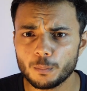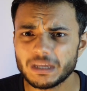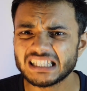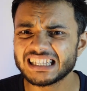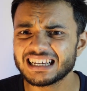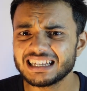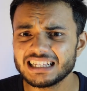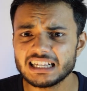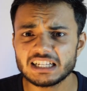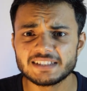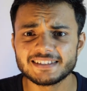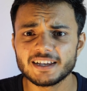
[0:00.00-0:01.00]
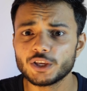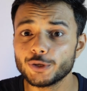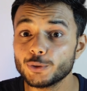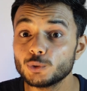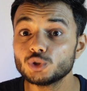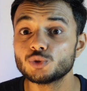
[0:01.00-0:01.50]
basically it's a
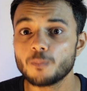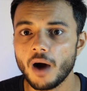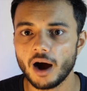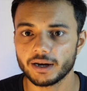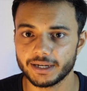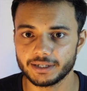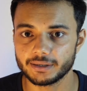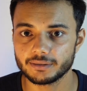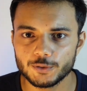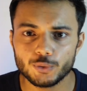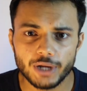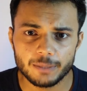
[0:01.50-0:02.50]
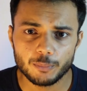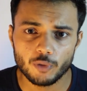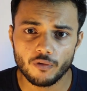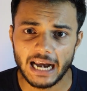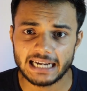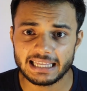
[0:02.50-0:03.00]
huge market. You can
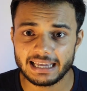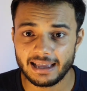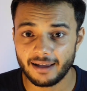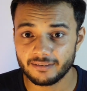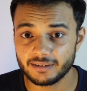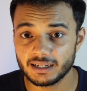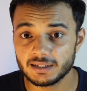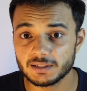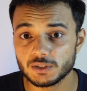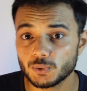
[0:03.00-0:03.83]
provide AI Reels